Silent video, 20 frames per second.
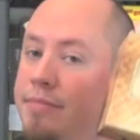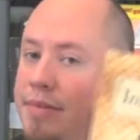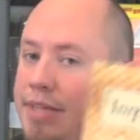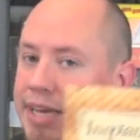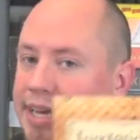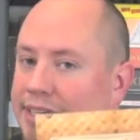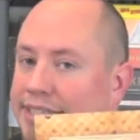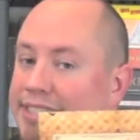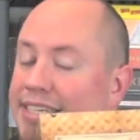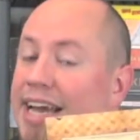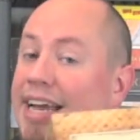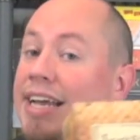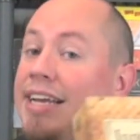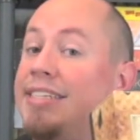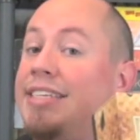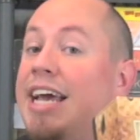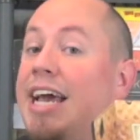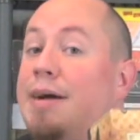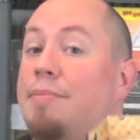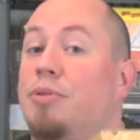the
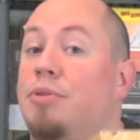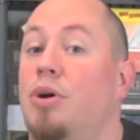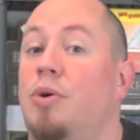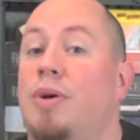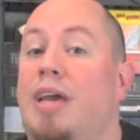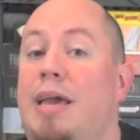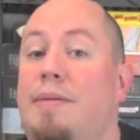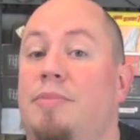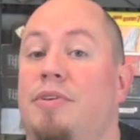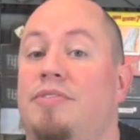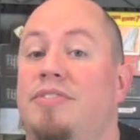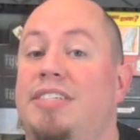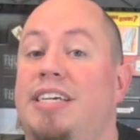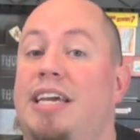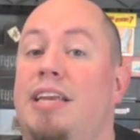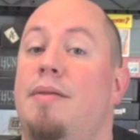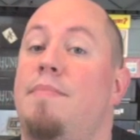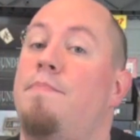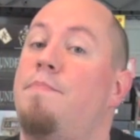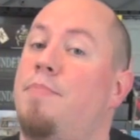second Tableau game you've
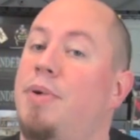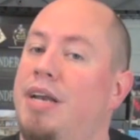seen,